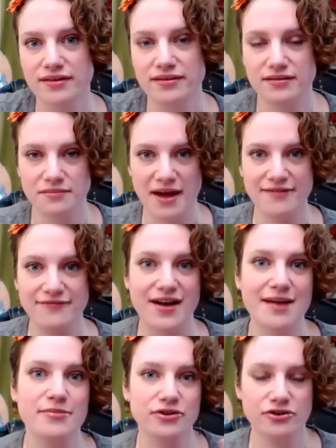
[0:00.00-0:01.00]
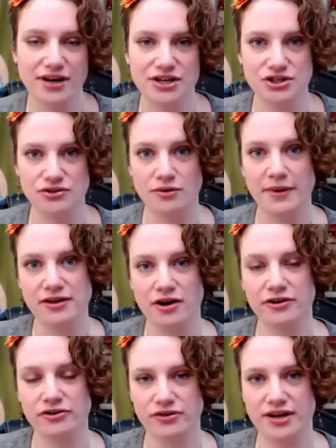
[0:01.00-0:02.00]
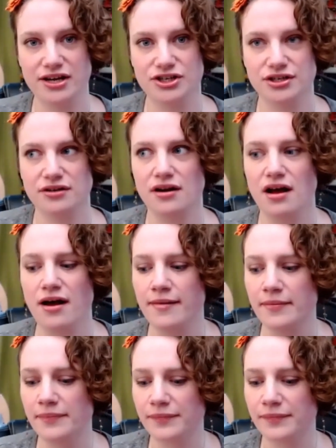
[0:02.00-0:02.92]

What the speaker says: with my fiber creation or my yarn creation.